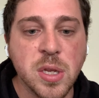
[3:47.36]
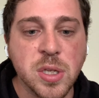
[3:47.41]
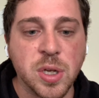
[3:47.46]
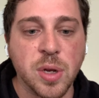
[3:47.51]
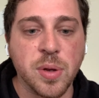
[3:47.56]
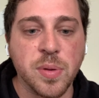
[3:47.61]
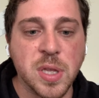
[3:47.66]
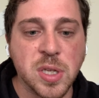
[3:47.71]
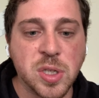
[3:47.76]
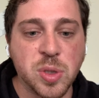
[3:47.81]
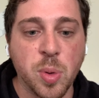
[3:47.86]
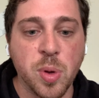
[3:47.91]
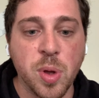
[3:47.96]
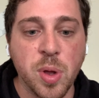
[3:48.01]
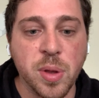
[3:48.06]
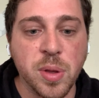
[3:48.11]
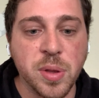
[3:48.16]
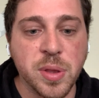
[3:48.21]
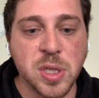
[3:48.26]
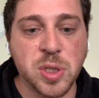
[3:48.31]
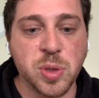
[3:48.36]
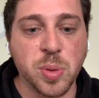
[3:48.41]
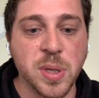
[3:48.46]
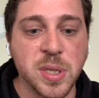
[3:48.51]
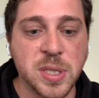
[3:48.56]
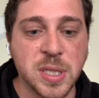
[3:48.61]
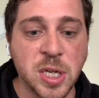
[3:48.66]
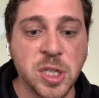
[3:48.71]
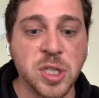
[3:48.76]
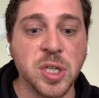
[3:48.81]
So this will this will
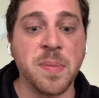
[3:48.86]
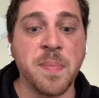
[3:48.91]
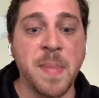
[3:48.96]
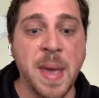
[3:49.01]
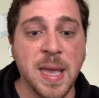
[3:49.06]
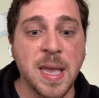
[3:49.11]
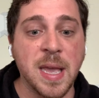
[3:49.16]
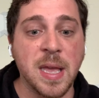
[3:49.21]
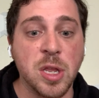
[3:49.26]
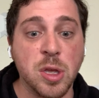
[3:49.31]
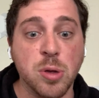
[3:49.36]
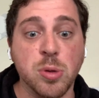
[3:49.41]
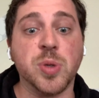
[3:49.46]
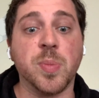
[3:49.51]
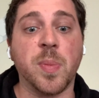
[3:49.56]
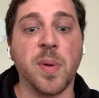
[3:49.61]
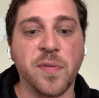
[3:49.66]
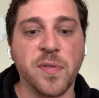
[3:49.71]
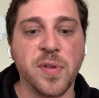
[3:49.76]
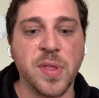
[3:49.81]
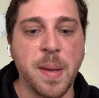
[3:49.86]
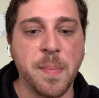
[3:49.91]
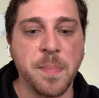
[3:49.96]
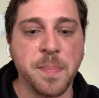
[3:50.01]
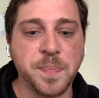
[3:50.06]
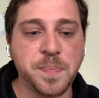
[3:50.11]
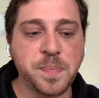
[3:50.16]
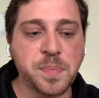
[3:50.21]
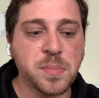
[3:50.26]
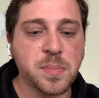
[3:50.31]
essentially make it usable for them.